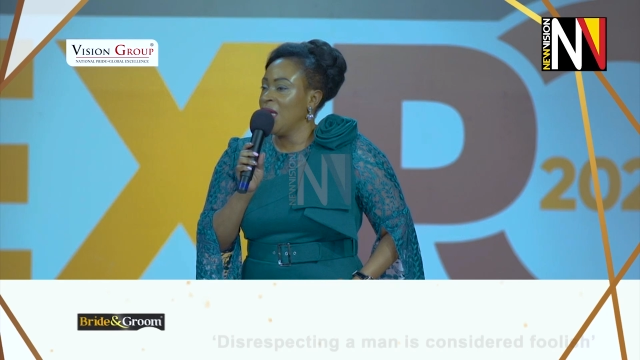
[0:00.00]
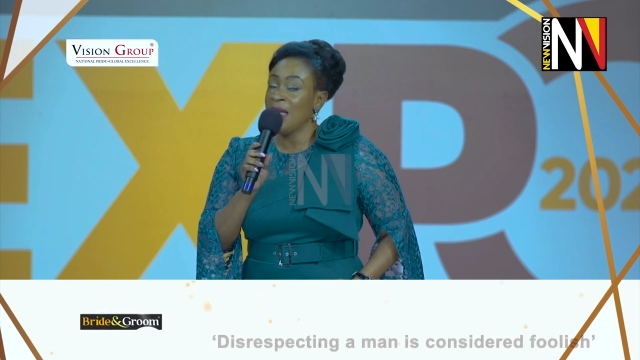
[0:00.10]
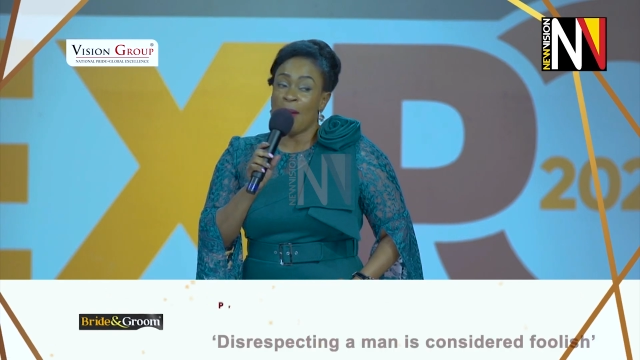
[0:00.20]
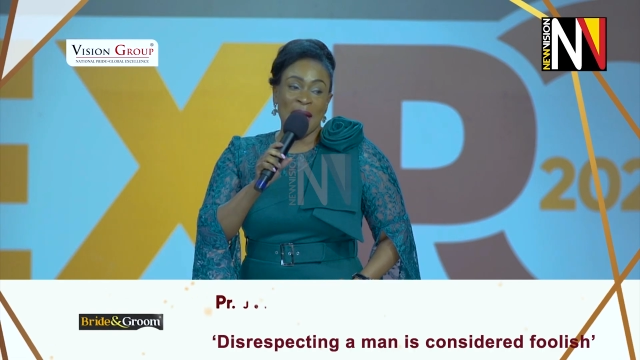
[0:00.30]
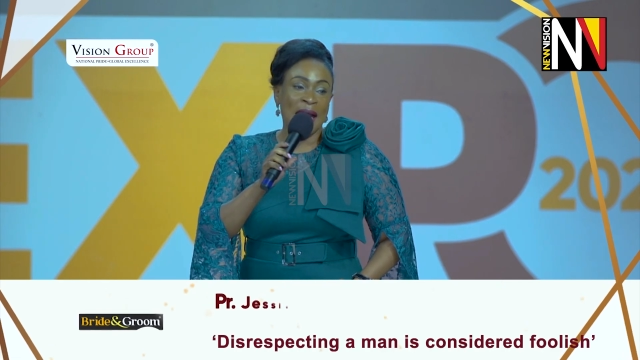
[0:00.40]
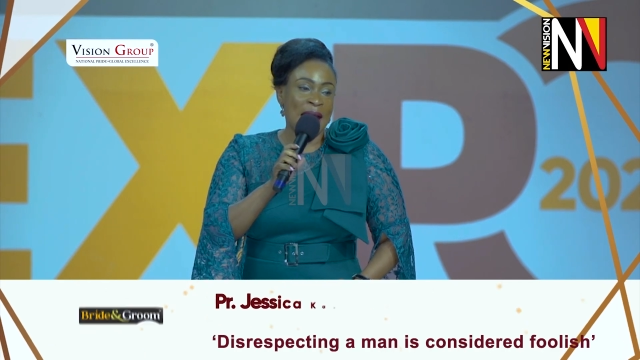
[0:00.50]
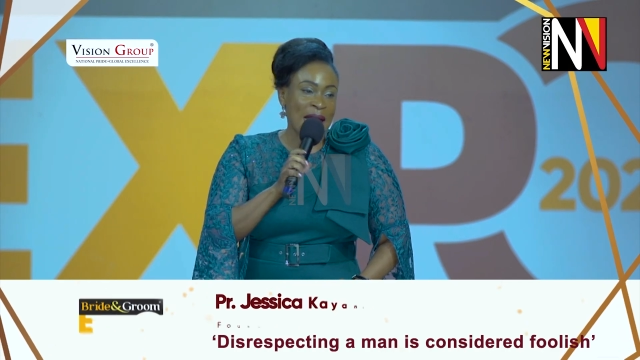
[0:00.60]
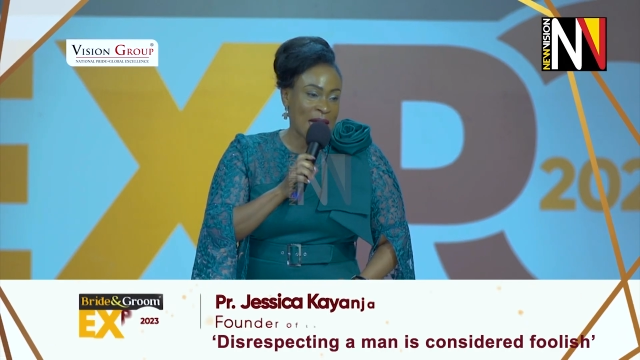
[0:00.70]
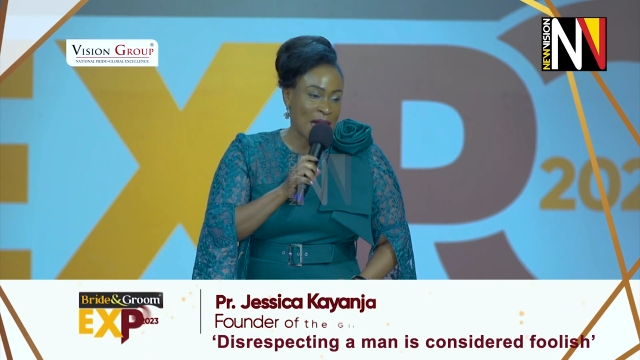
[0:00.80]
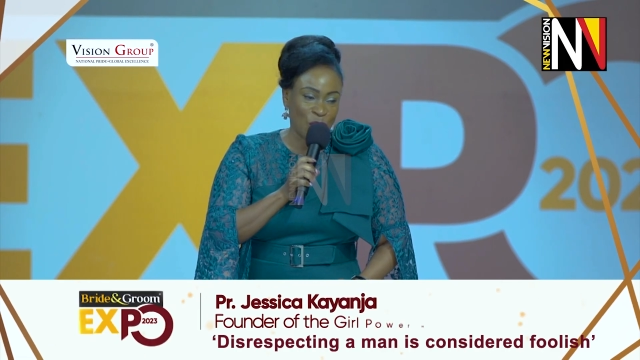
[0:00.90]
In the
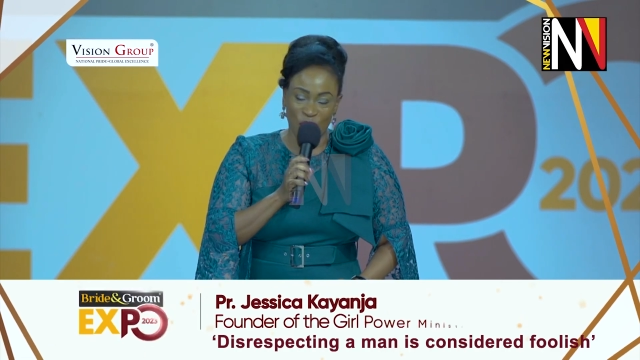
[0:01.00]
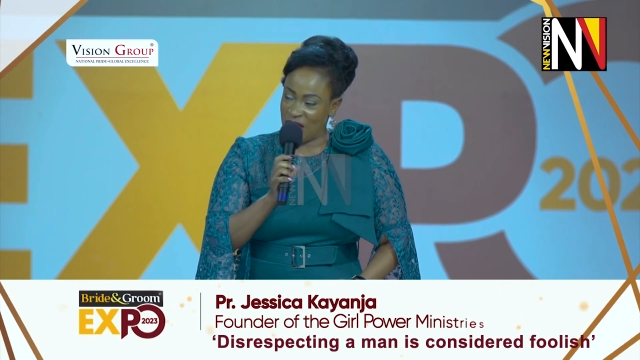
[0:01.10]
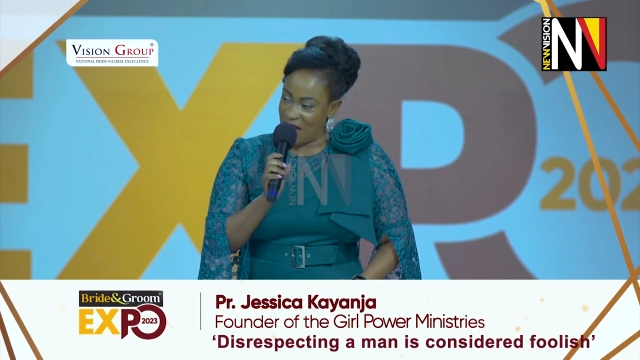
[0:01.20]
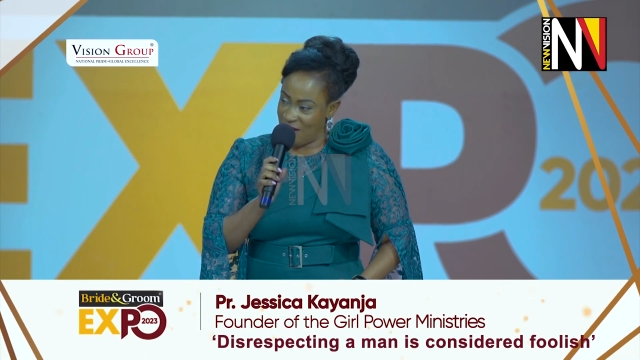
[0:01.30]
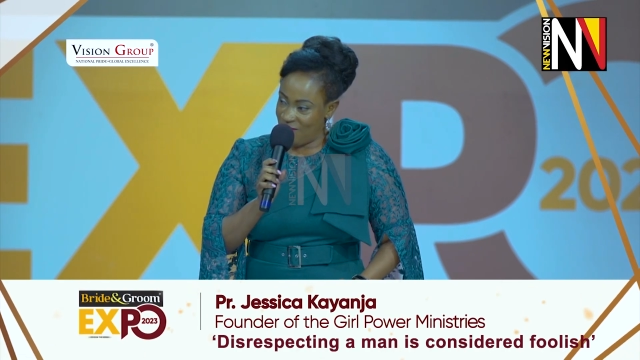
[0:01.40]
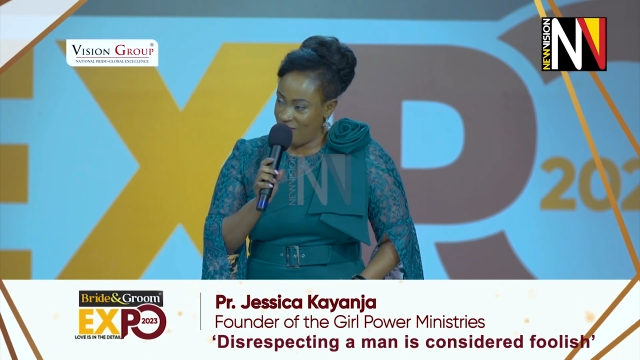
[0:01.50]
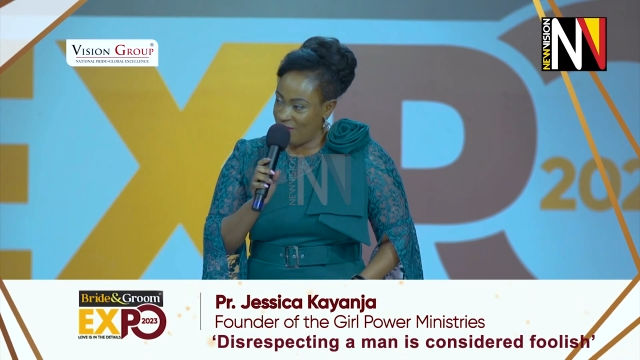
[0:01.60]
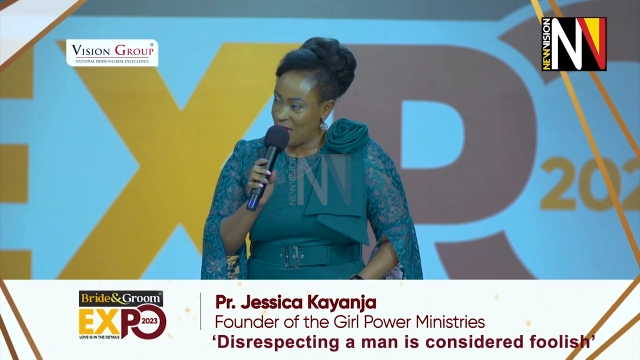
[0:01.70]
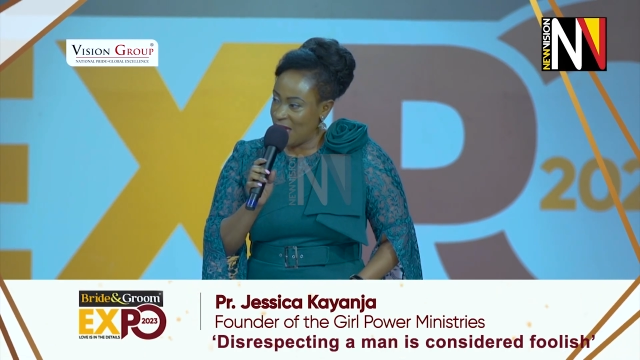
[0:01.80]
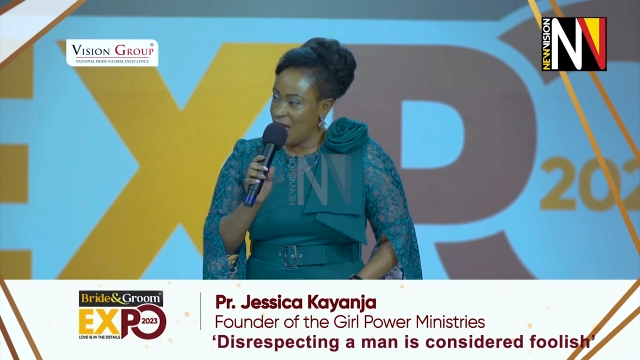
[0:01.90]
Baganda culture,
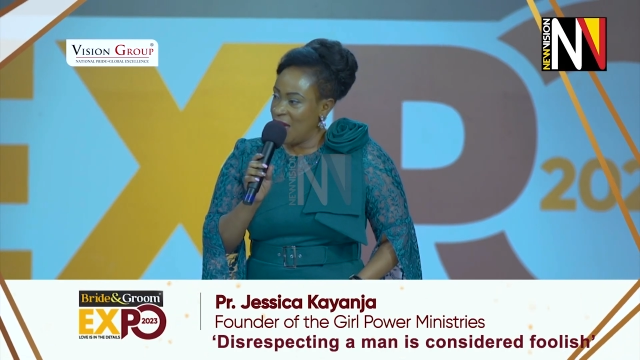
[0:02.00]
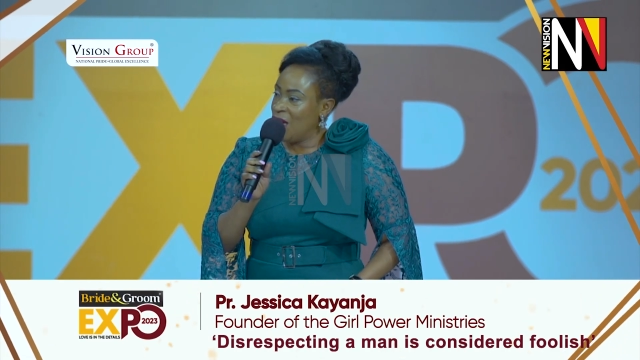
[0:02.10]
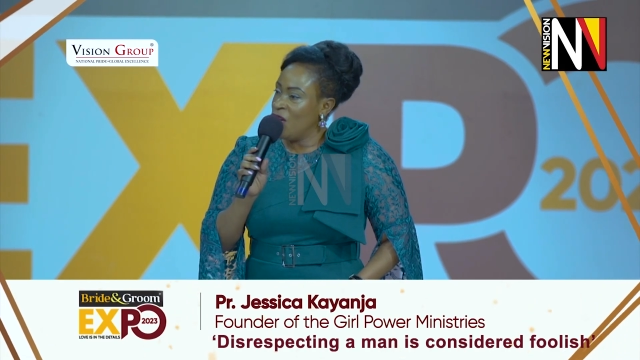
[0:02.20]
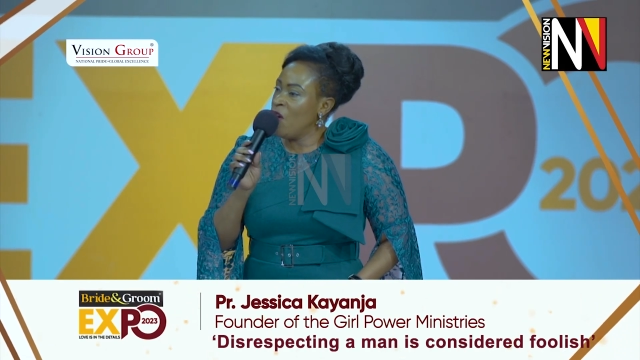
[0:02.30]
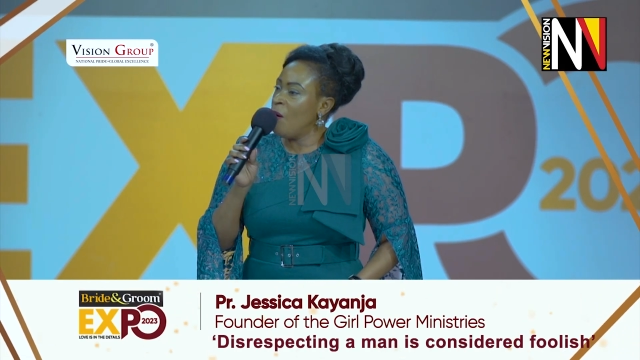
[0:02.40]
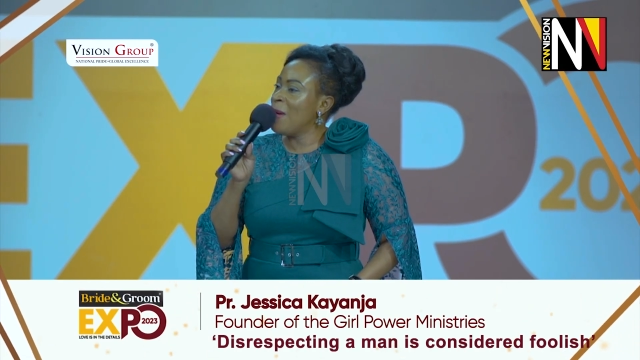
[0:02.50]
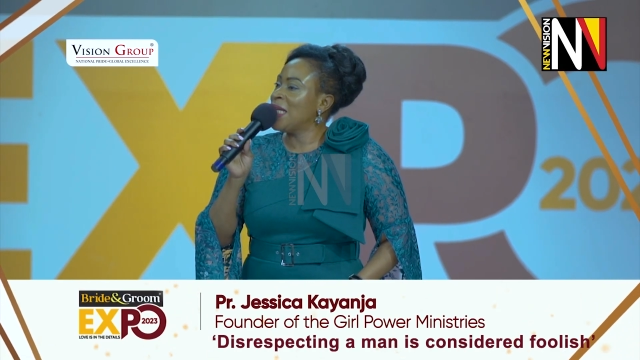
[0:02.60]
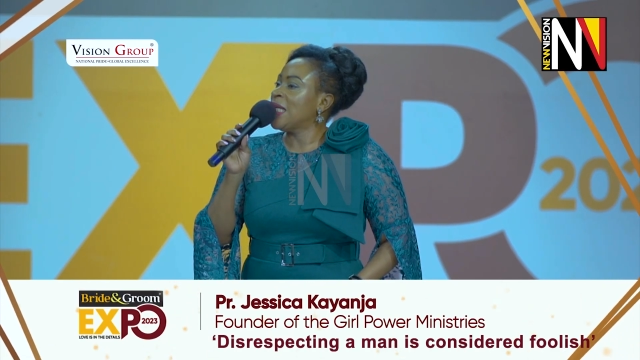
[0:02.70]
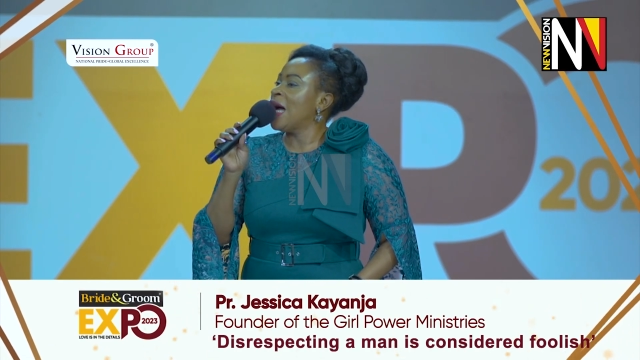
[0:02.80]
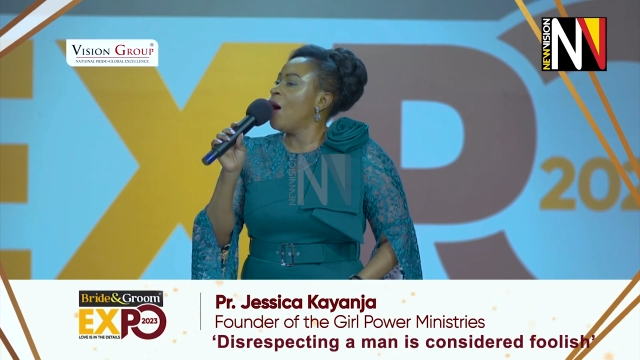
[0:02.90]
no matter